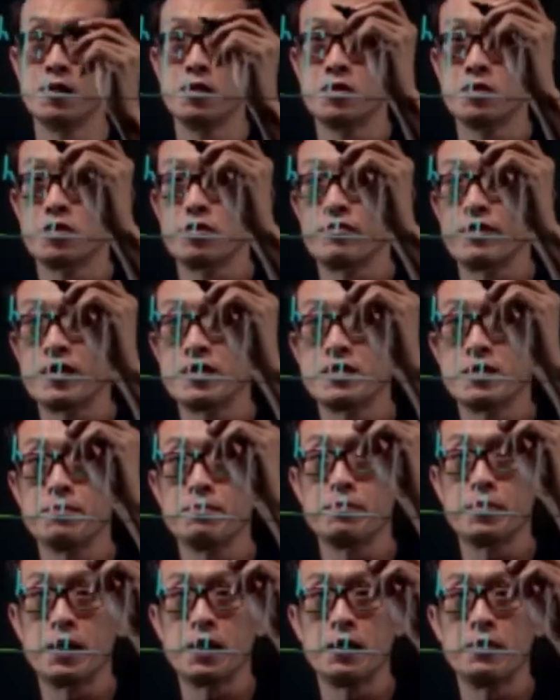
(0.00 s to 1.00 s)
So very
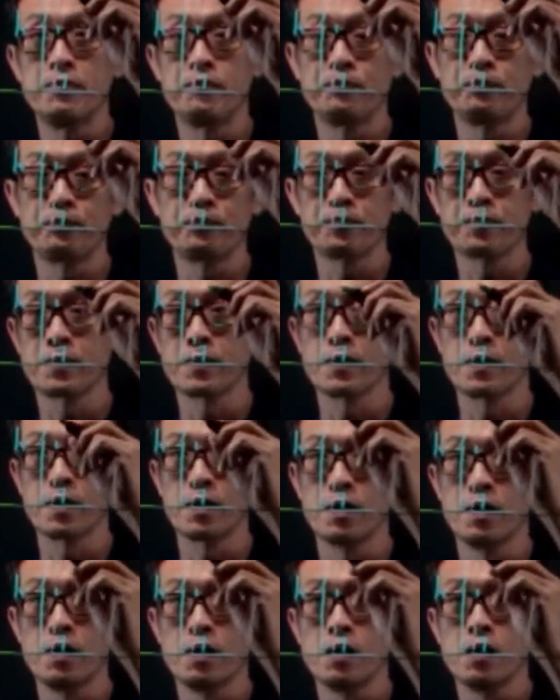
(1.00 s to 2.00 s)
simple.
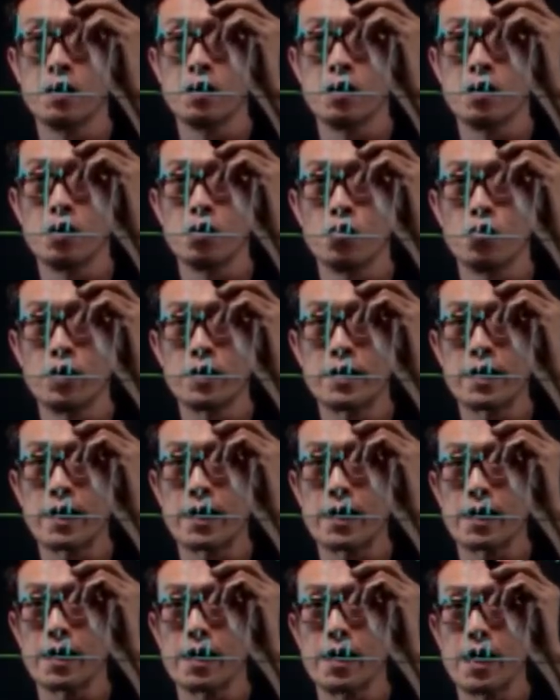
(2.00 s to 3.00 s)
We
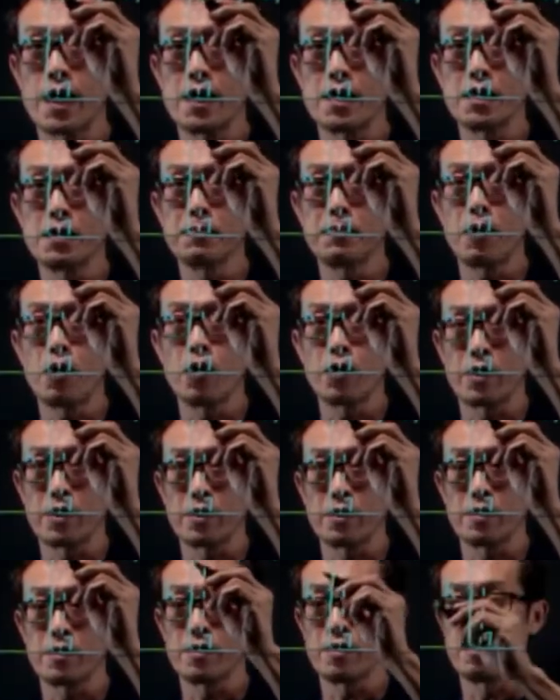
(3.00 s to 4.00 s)
take any point,
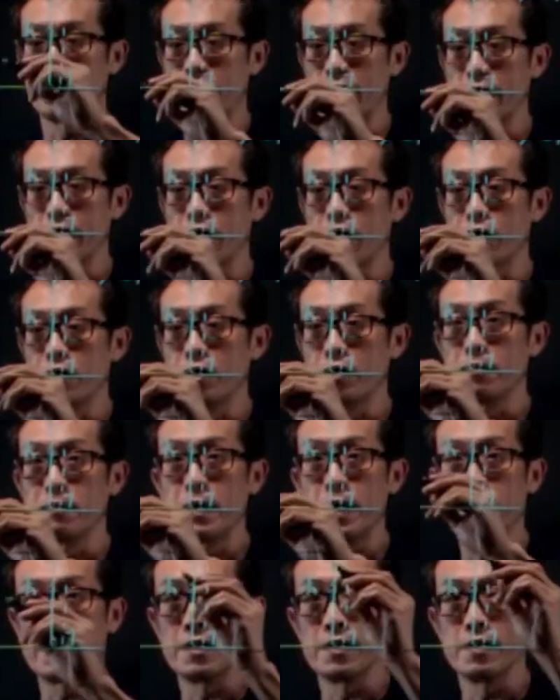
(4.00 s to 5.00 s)
alright, on the
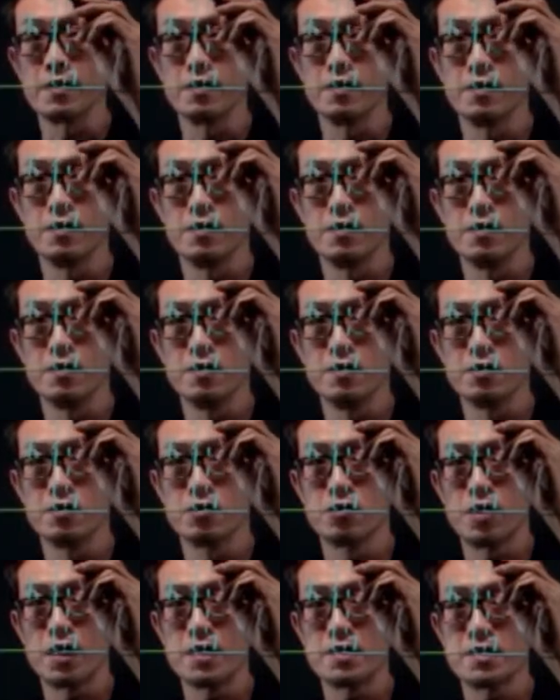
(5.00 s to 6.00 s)
plane.
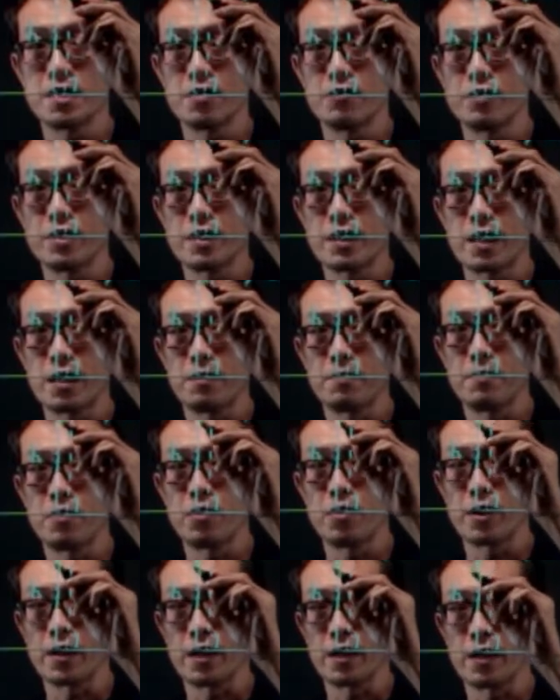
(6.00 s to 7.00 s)
So let's say we take a
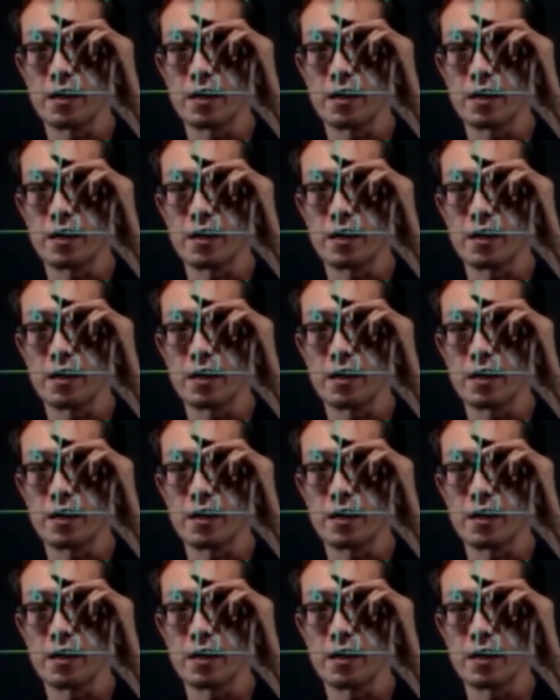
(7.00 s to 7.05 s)
point.